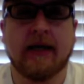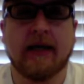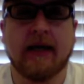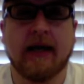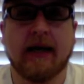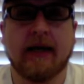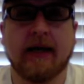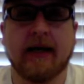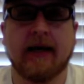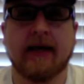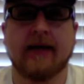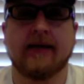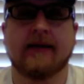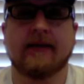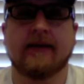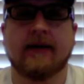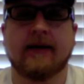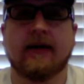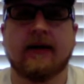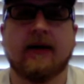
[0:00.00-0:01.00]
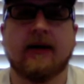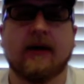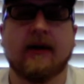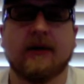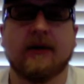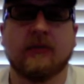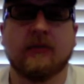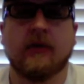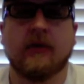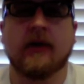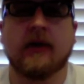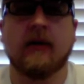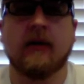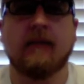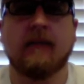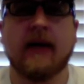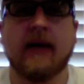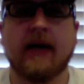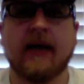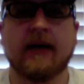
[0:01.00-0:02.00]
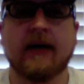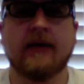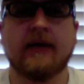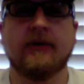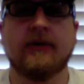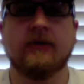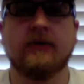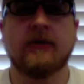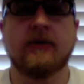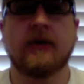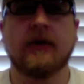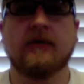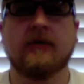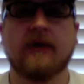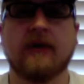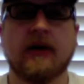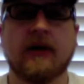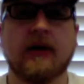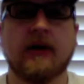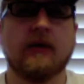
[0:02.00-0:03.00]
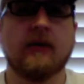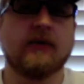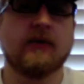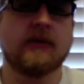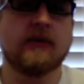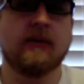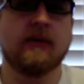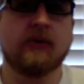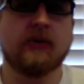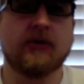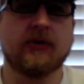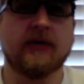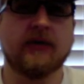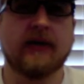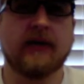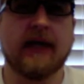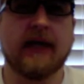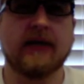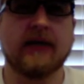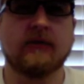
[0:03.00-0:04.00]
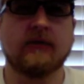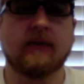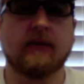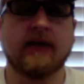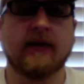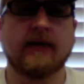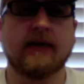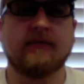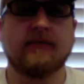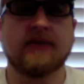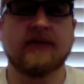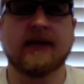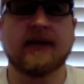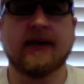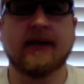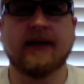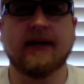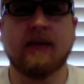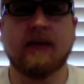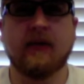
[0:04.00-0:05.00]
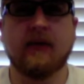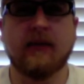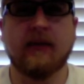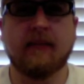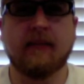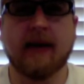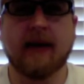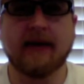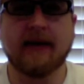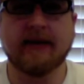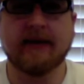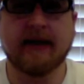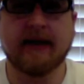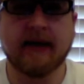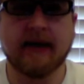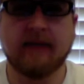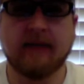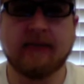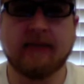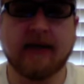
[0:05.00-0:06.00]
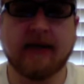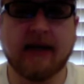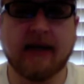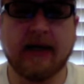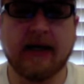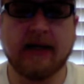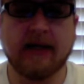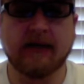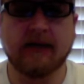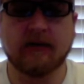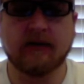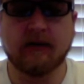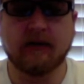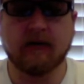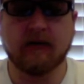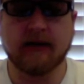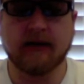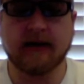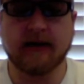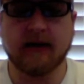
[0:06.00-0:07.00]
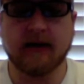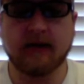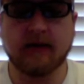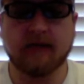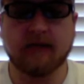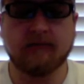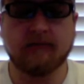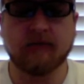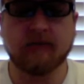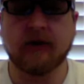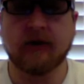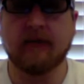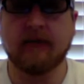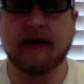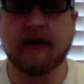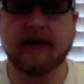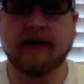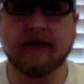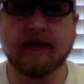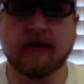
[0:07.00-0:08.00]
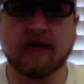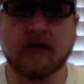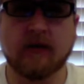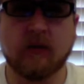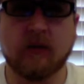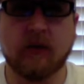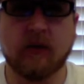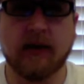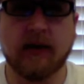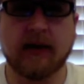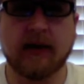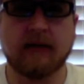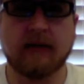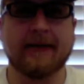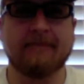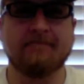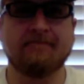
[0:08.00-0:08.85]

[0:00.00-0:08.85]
Hey guys, I just want to come back and do another video similar to last week's. I've just got a limited amount of time today, so I'd kind of try to make this quick.